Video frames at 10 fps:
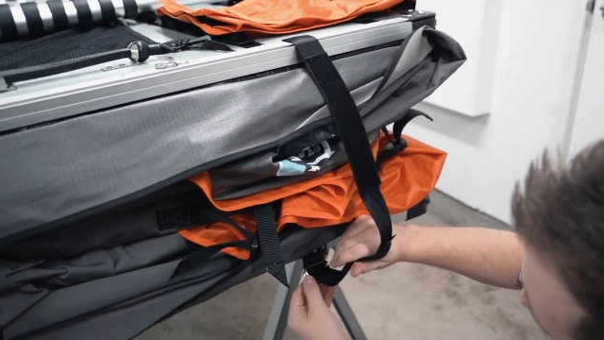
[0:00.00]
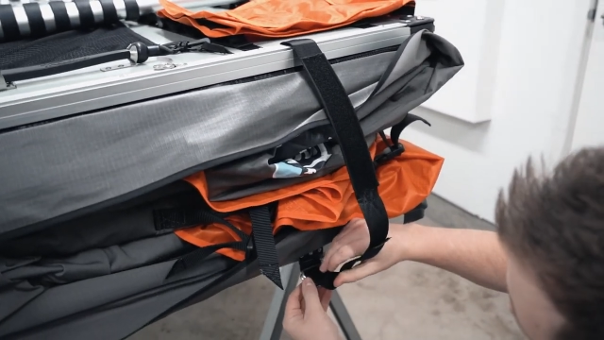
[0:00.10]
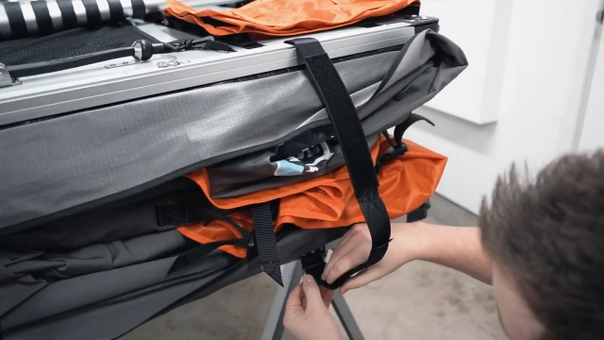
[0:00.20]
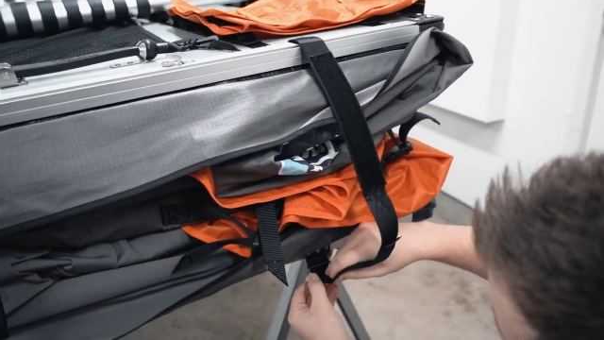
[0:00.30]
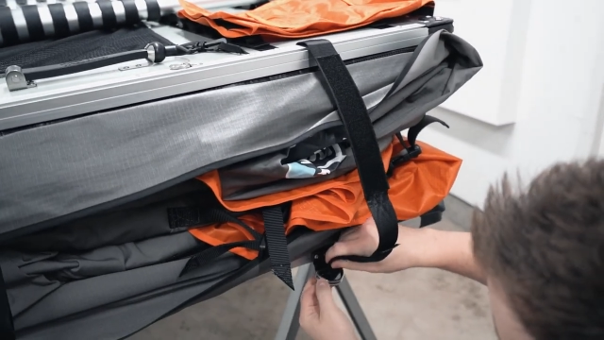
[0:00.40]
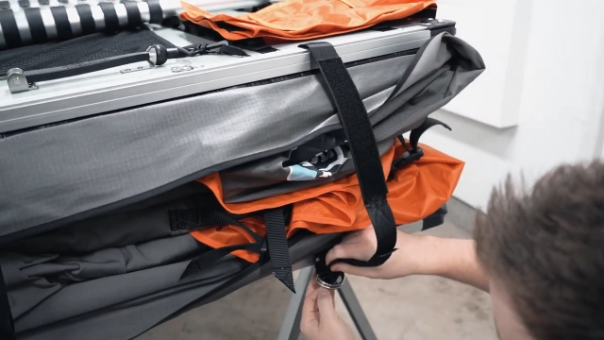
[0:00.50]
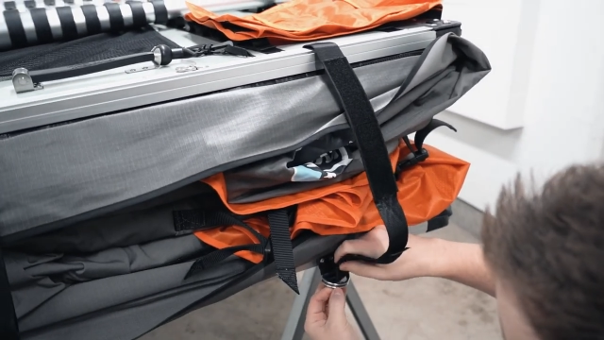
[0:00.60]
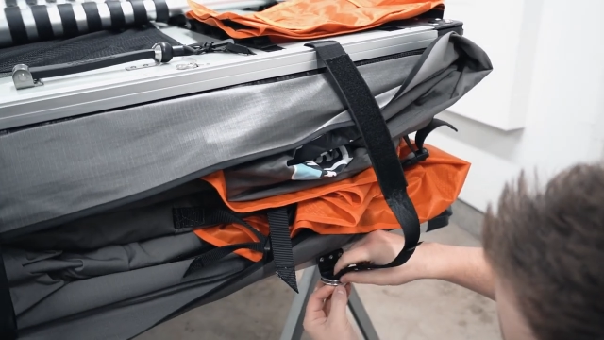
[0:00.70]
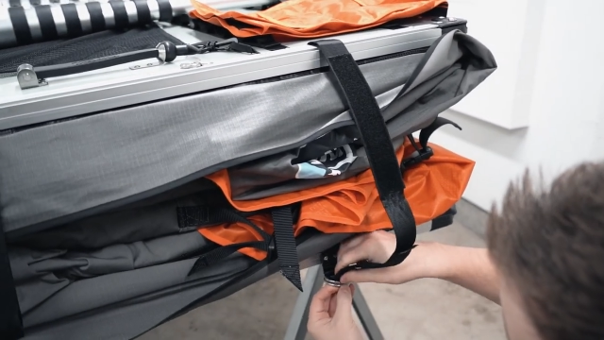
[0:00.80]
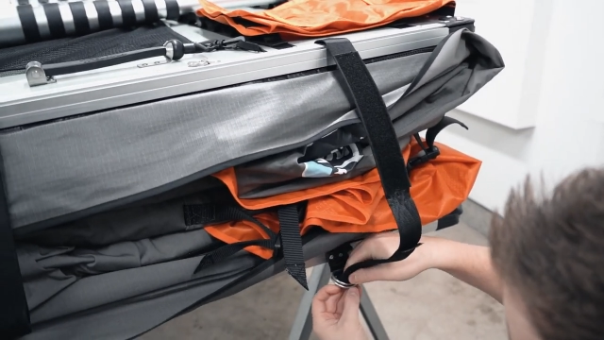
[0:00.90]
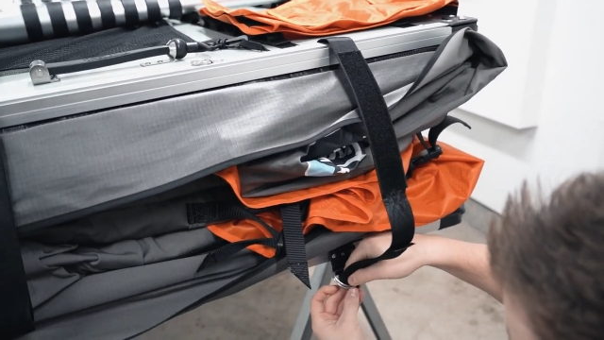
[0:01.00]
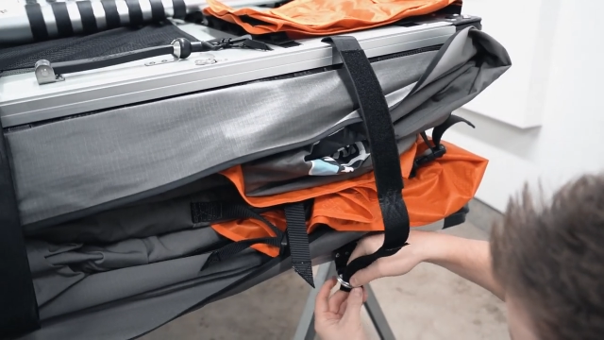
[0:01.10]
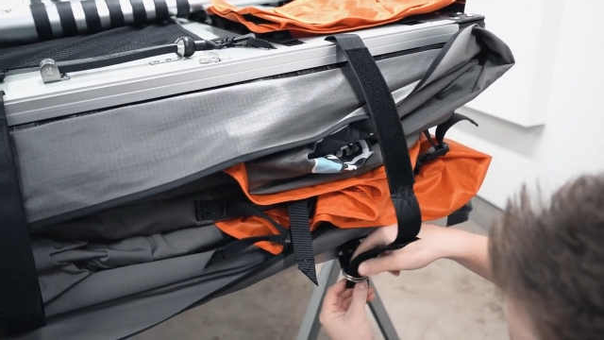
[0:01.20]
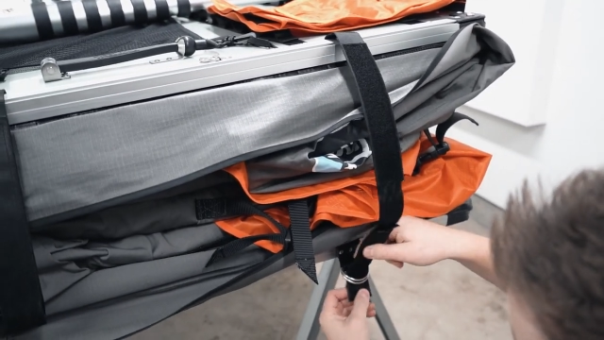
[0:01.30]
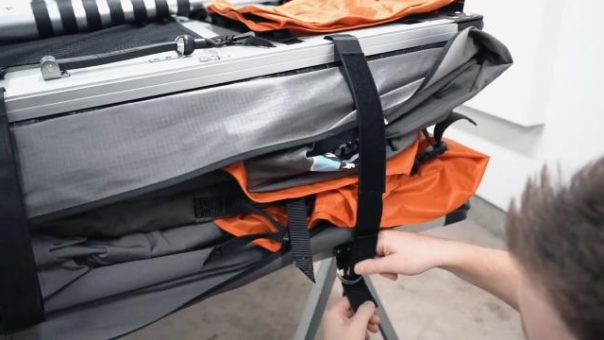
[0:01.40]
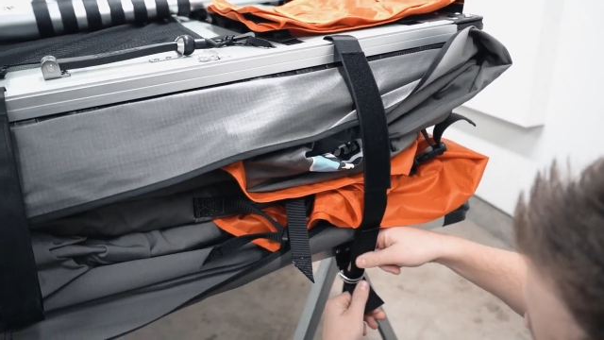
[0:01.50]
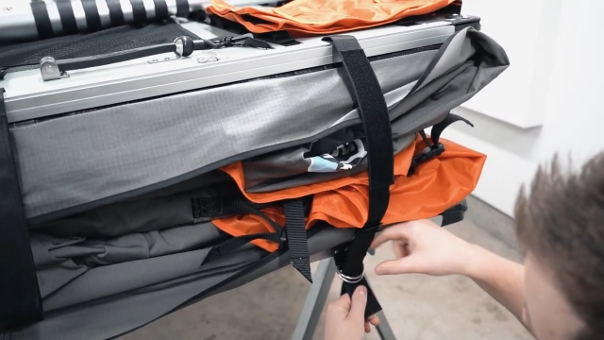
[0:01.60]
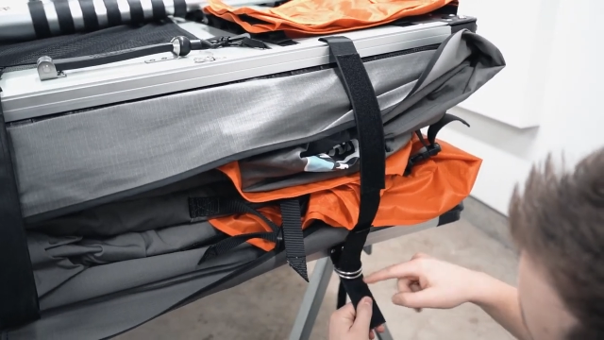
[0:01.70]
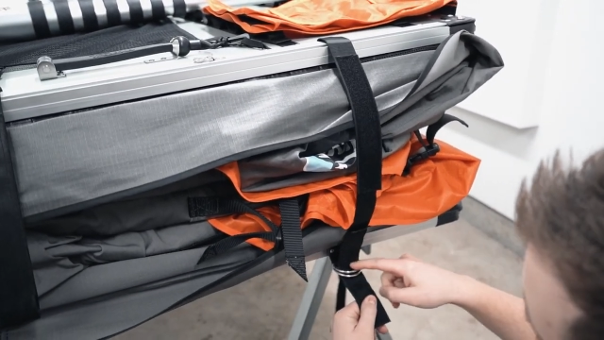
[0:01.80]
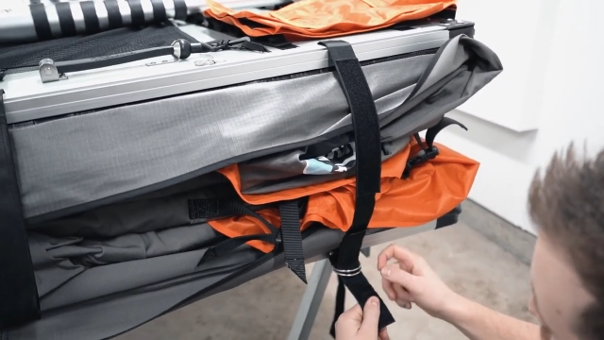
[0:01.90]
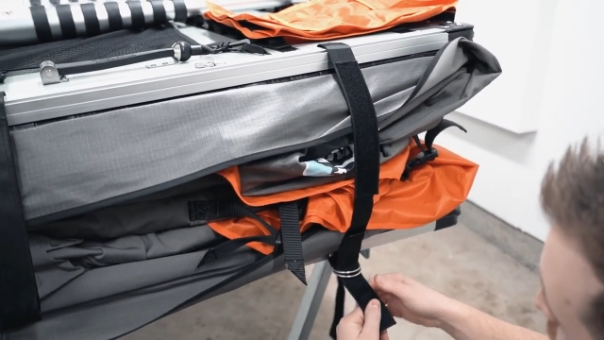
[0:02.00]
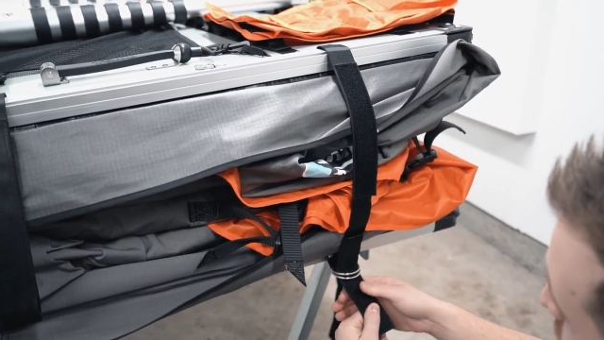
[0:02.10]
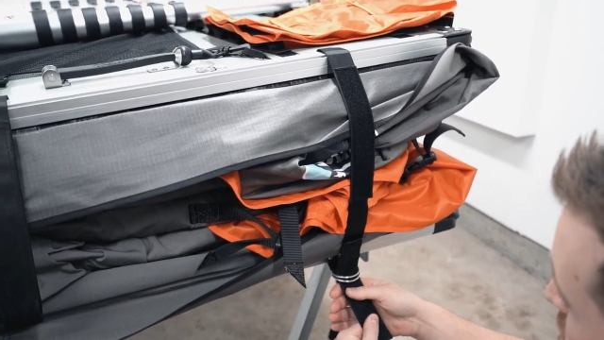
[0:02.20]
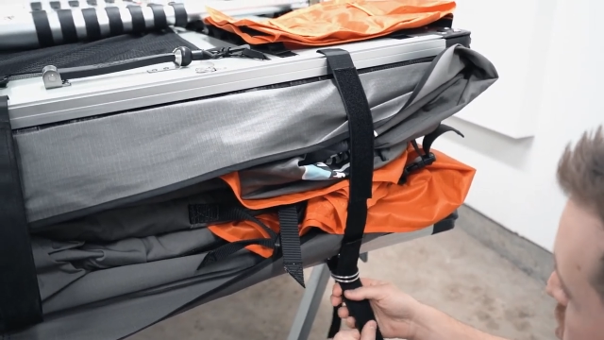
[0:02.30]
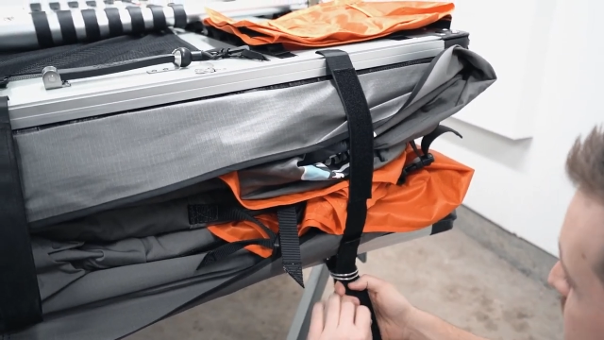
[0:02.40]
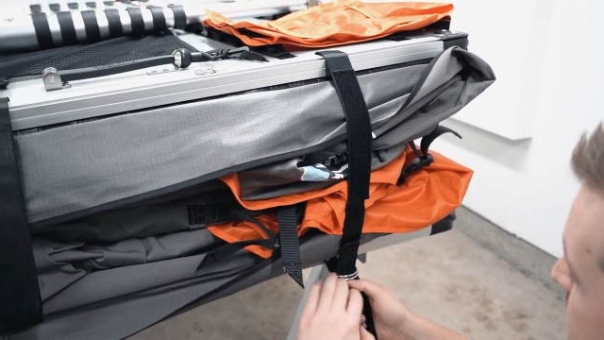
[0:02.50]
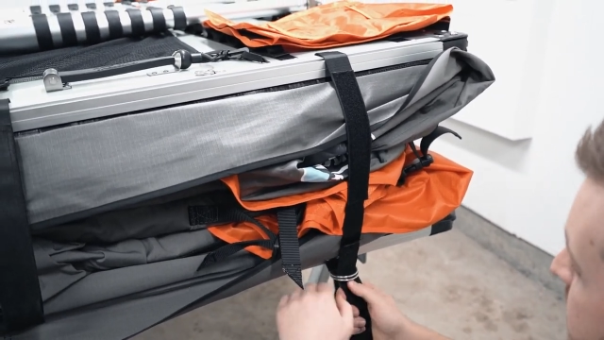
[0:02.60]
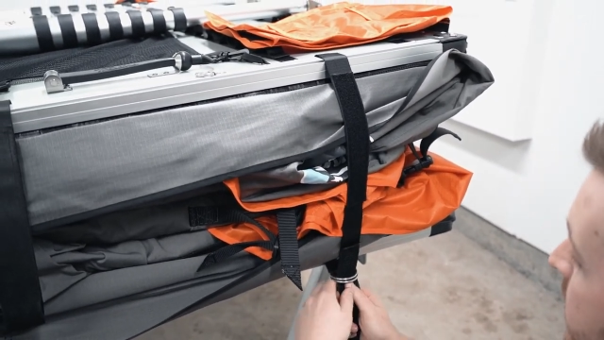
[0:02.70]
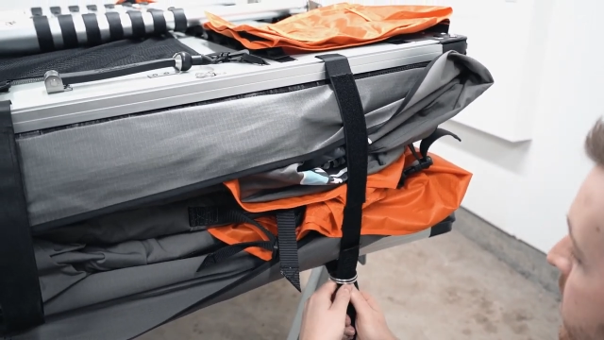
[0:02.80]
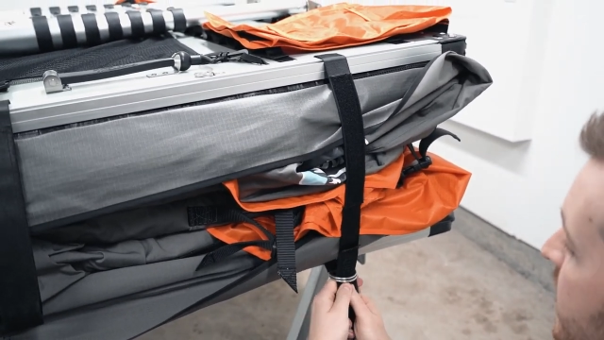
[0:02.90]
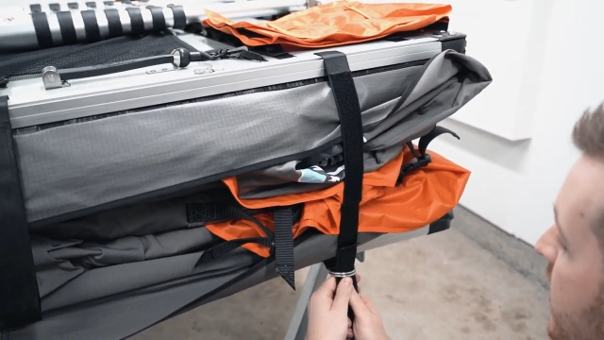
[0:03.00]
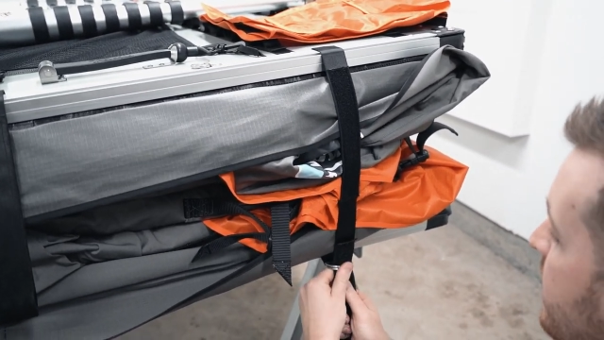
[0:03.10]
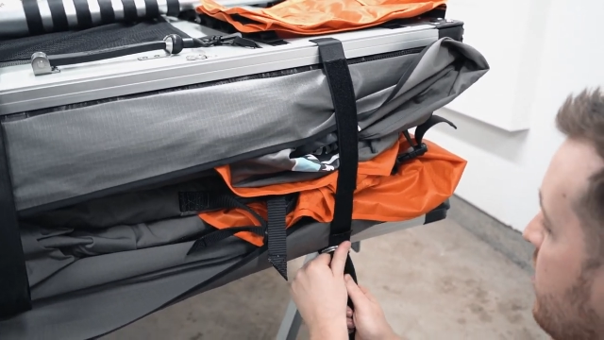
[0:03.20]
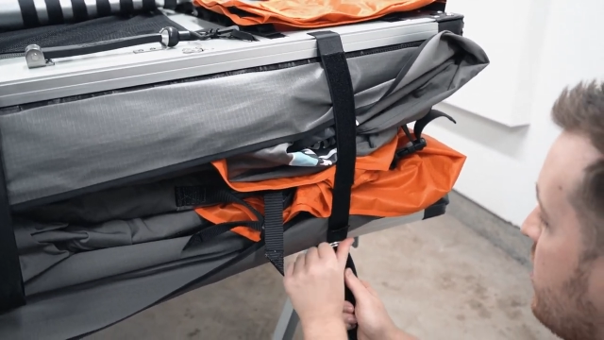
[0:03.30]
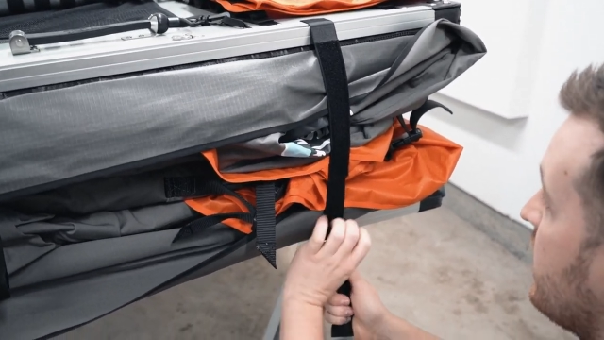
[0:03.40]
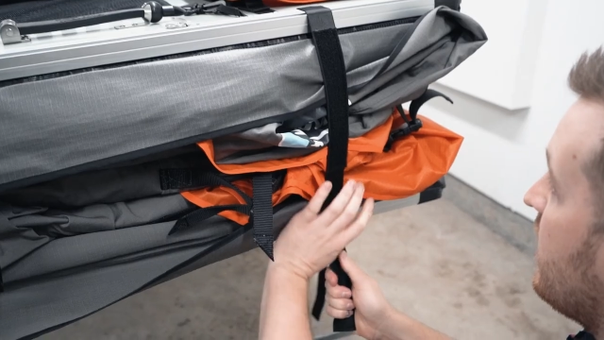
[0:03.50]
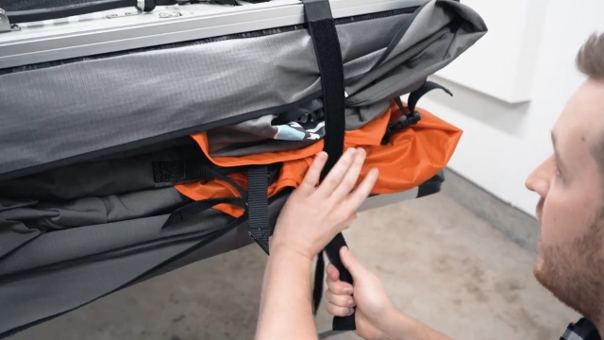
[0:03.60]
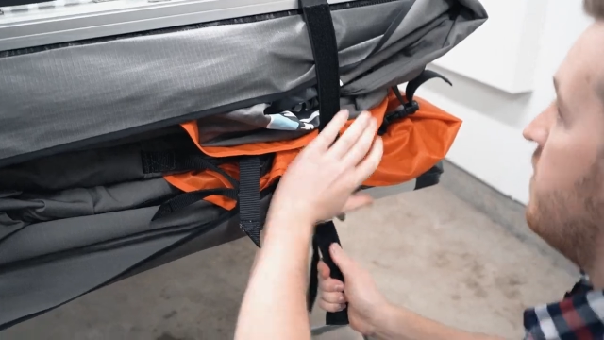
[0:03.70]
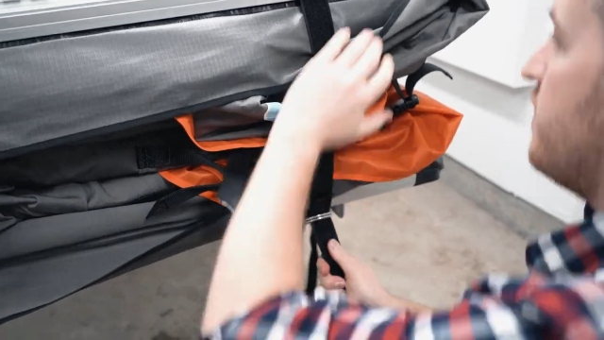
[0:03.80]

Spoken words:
(no speaker visible)